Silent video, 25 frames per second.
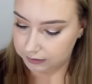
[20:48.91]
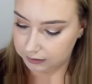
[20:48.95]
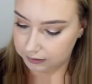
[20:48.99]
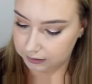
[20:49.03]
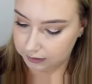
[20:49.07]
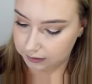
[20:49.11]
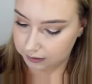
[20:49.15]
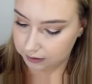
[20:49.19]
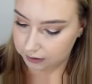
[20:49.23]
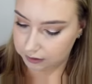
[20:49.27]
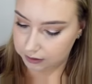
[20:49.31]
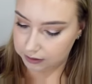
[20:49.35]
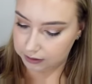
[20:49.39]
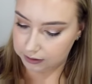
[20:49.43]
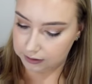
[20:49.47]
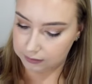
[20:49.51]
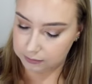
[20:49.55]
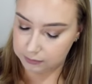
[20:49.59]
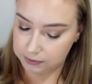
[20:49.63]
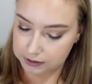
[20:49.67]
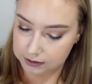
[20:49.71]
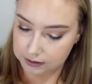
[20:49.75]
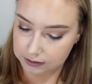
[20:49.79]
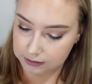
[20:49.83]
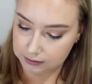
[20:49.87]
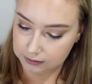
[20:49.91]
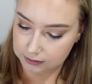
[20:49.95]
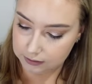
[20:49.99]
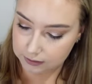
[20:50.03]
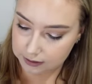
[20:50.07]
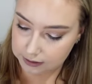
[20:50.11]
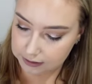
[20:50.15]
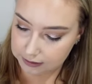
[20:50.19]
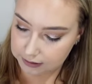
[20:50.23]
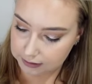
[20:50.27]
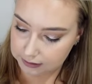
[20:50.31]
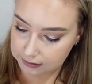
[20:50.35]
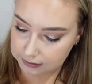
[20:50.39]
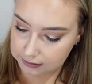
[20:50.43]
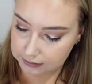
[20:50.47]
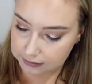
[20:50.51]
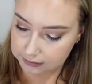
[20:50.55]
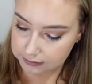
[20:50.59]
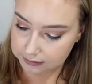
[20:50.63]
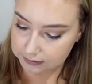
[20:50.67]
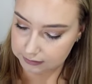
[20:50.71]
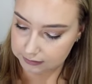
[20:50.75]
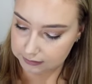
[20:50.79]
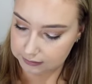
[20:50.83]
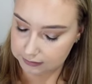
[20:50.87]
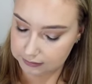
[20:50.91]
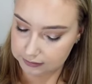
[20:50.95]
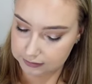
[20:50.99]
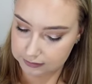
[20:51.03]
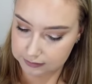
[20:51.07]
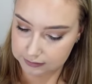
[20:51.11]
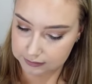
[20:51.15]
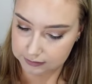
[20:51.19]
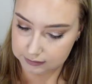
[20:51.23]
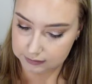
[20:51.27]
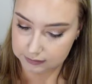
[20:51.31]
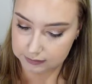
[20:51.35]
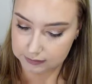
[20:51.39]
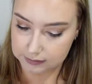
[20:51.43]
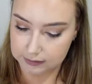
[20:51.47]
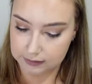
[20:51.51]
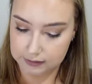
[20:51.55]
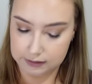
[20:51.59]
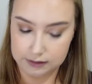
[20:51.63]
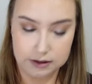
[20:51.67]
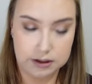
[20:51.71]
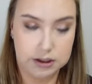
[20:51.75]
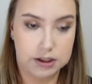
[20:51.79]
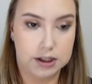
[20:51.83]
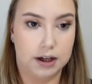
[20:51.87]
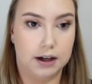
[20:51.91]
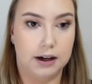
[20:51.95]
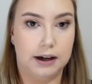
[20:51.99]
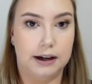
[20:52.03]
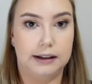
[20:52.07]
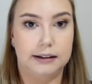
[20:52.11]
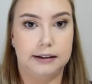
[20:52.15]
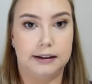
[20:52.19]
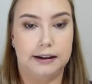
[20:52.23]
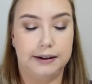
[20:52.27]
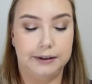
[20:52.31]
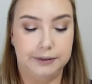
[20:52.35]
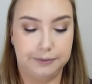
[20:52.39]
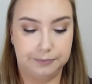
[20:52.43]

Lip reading: going in with the Laura Geller to highlight